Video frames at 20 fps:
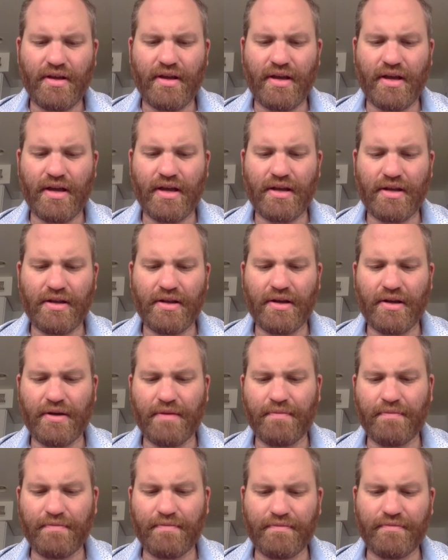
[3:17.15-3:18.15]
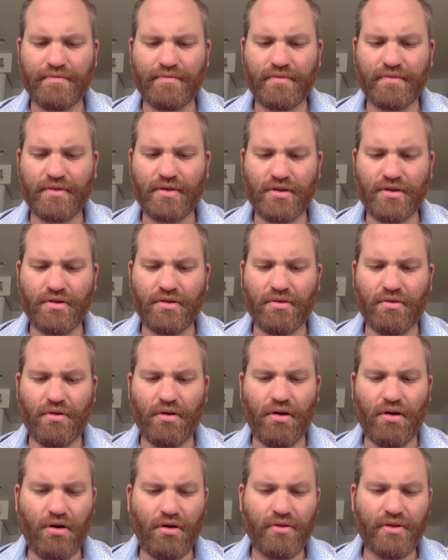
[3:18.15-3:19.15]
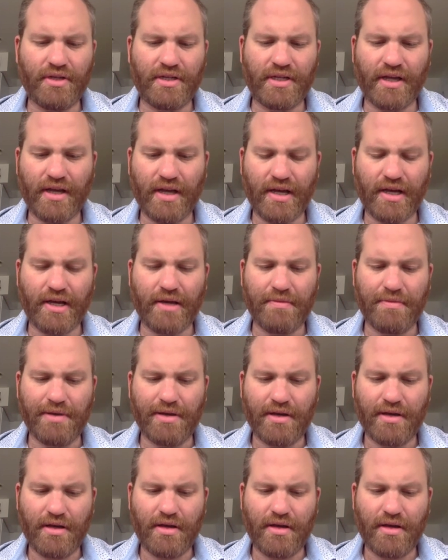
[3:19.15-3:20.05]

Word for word: And, um, you know, all the time.